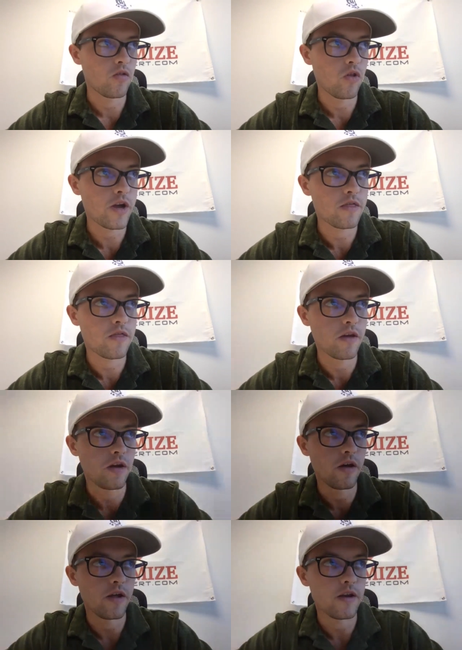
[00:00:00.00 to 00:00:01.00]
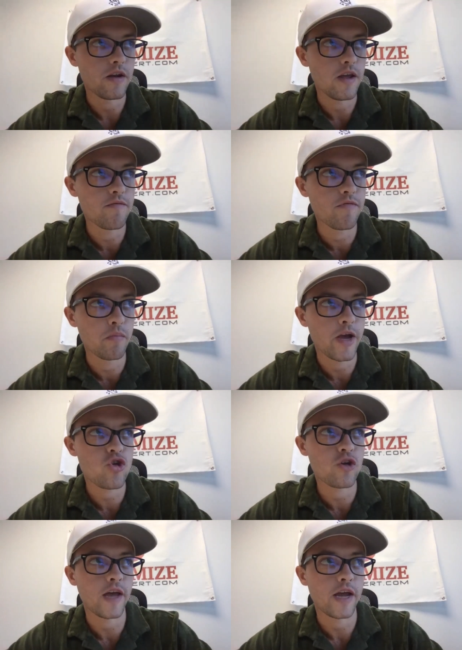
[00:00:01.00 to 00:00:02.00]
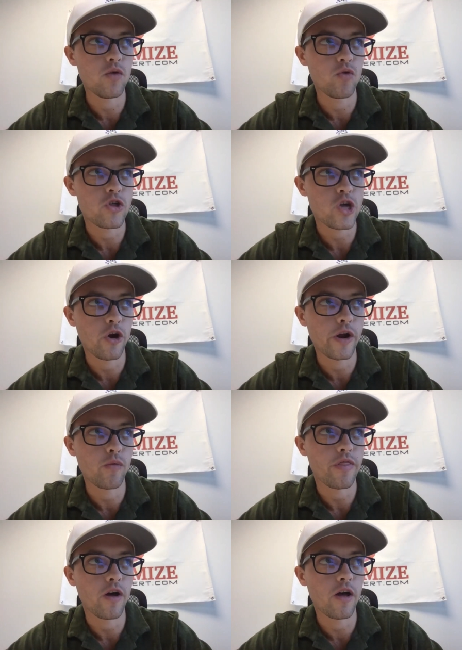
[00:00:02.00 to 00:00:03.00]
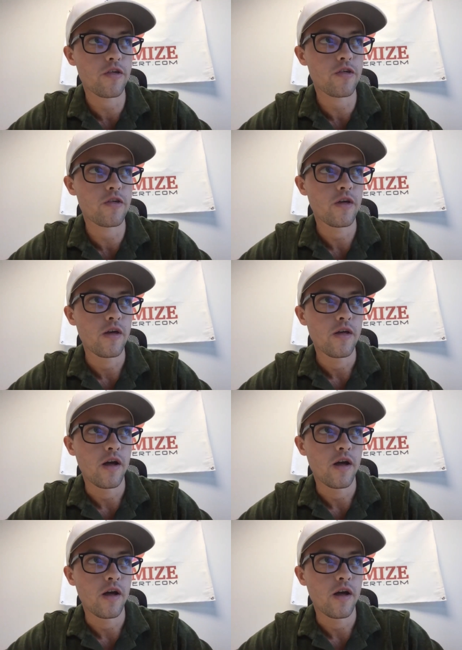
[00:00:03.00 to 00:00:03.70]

look at the information that he was sharing with us